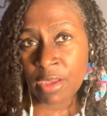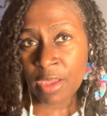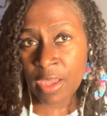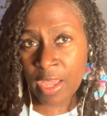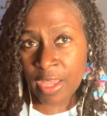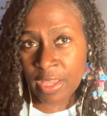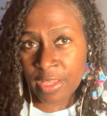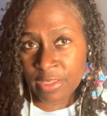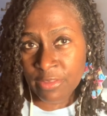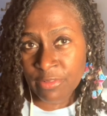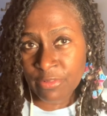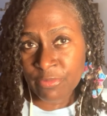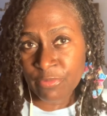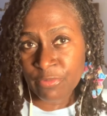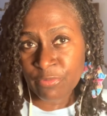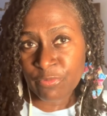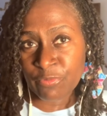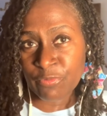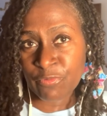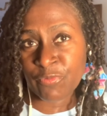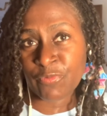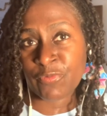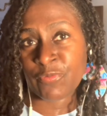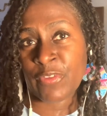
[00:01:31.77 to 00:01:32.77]
I
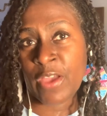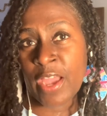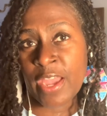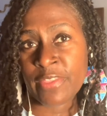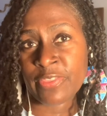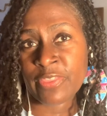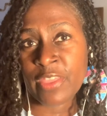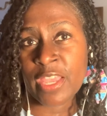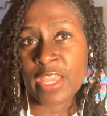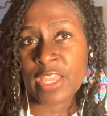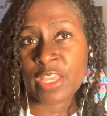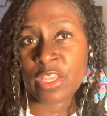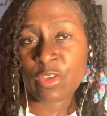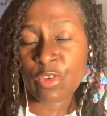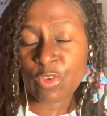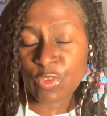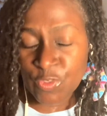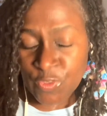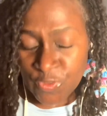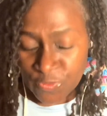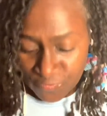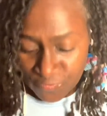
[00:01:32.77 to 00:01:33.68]
find that it goes